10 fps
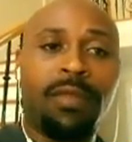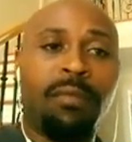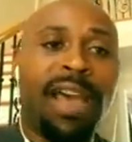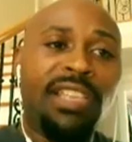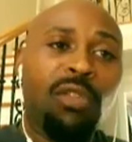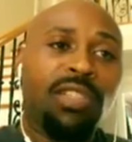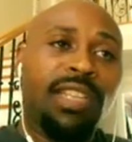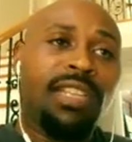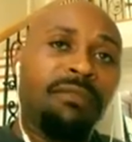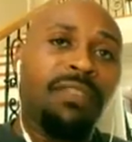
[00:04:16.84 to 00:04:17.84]
by using
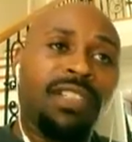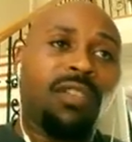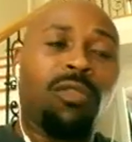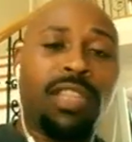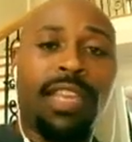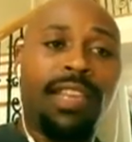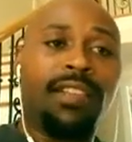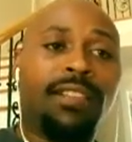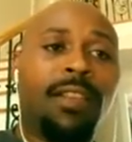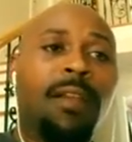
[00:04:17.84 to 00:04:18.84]
these physical
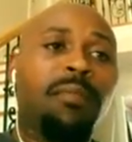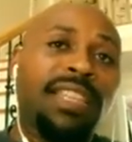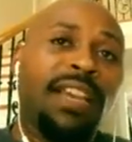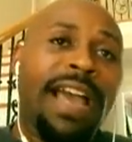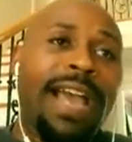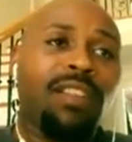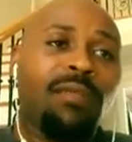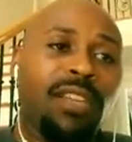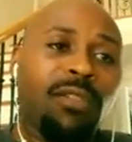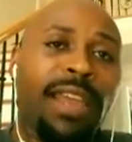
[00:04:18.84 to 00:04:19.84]
things, but they'll
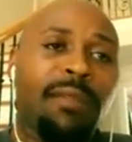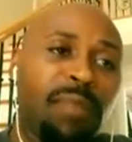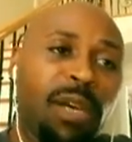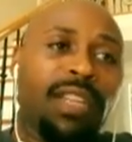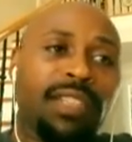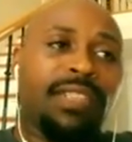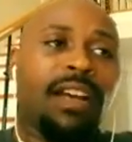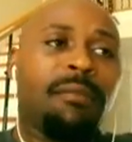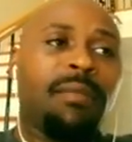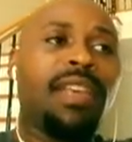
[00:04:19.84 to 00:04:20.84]
actually be building
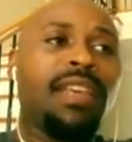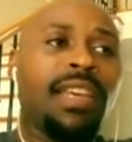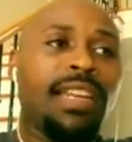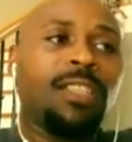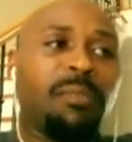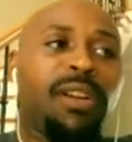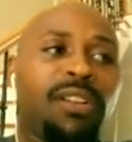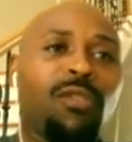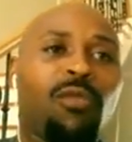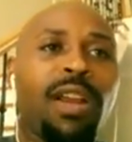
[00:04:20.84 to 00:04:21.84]
something in the
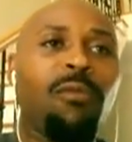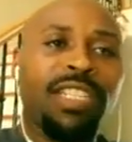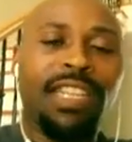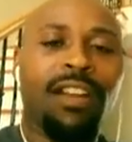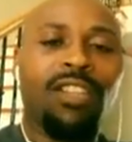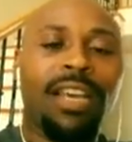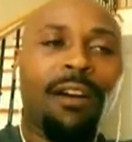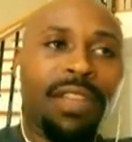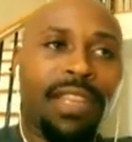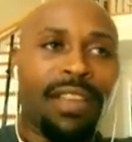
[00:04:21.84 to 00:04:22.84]
spiritual realm, which they are
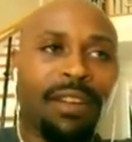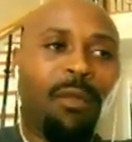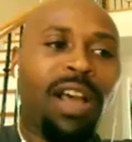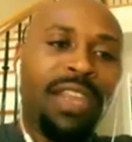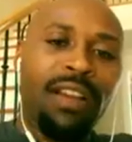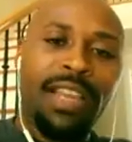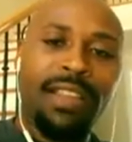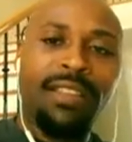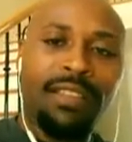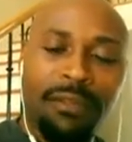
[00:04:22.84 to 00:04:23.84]
delving in while they are
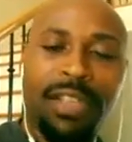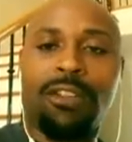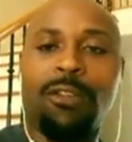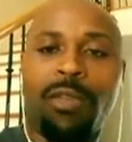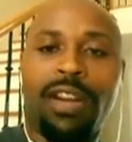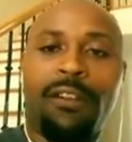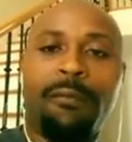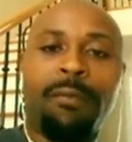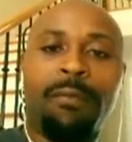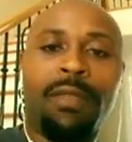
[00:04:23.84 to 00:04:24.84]
in the physical realm.
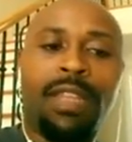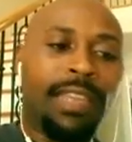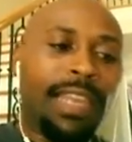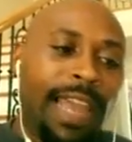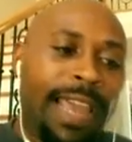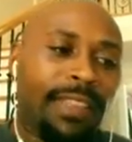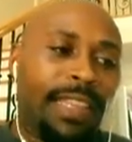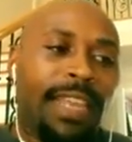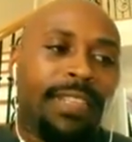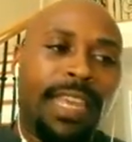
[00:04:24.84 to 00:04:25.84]
They like
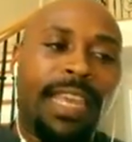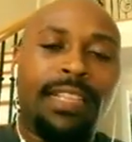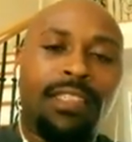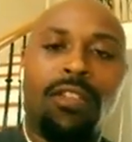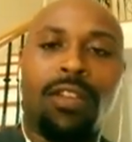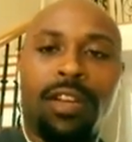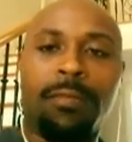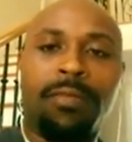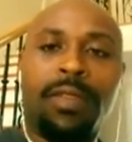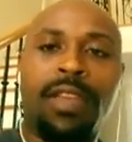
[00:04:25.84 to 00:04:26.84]
things hands-on
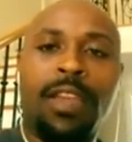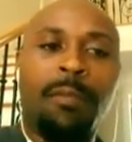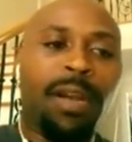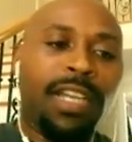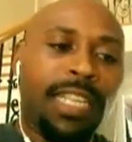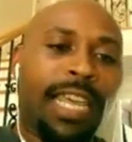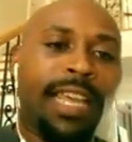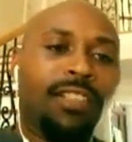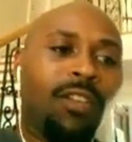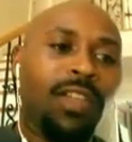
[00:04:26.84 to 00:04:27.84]
because
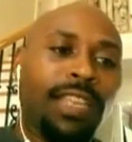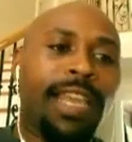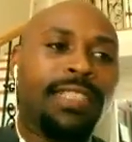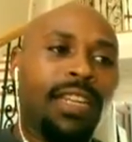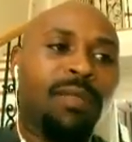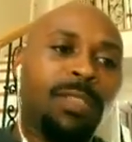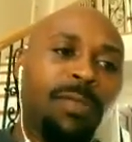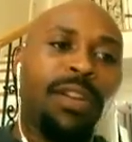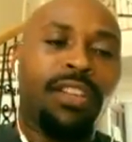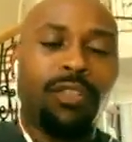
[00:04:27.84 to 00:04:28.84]
hands-on things to them is
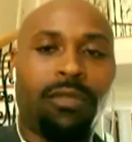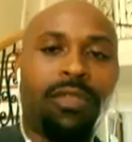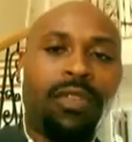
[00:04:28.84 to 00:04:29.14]
spiritual.